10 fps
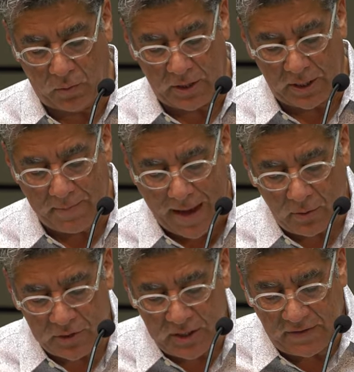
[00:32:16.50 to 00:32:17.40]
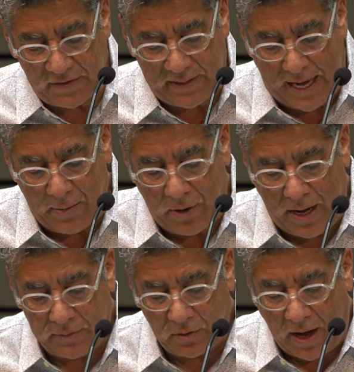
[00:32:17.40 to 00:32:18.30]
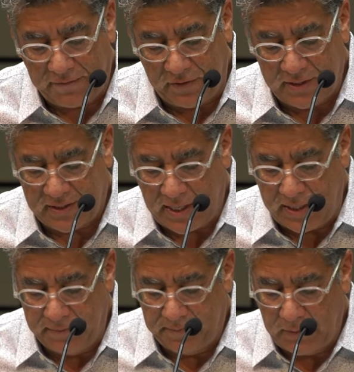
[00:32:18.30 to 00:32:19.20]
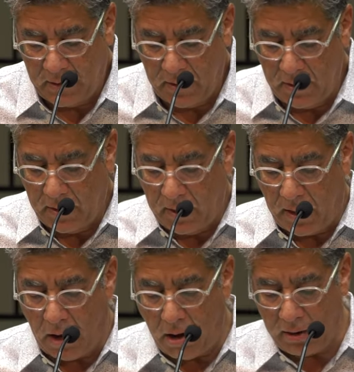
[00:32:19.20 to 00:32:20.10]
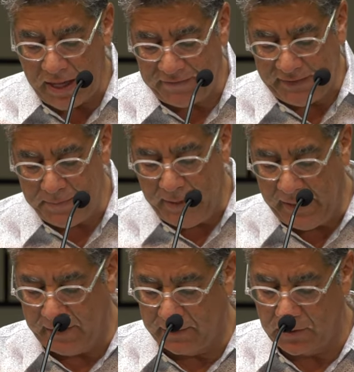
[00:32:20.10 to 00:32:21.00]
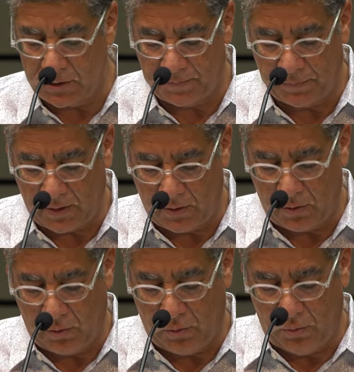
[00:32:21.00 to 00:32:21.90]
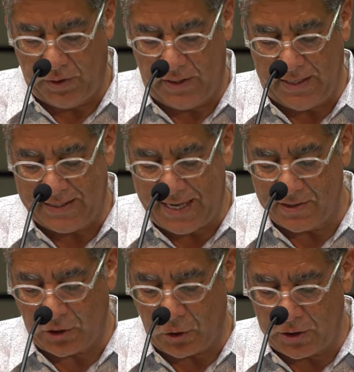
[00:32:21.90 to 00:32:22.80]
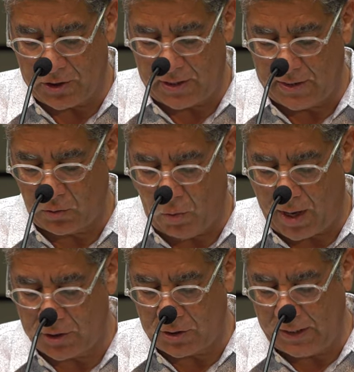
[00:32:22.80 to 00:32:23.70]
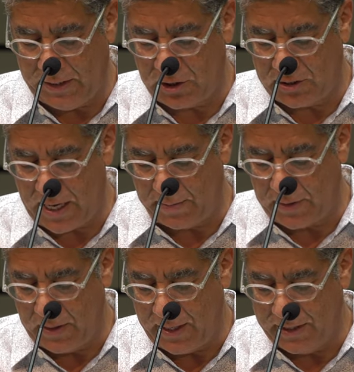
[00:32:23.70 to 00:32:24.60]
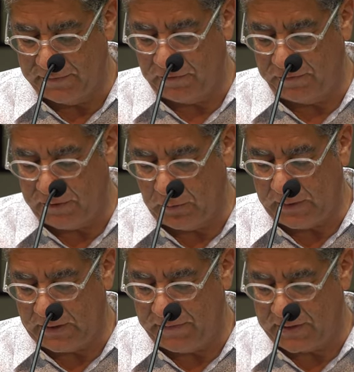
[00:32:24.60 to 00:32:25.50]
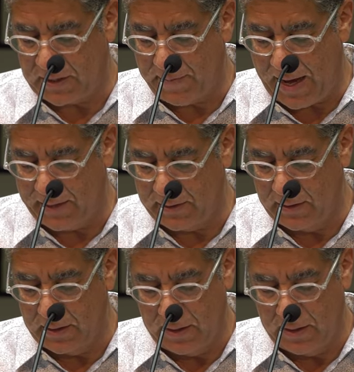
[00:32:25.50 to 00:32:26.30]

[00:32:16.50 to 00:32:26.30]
When the command was given to Abraham to offer his son, all heavenly beings with intense earnestness watched each step in the fulfillment of this command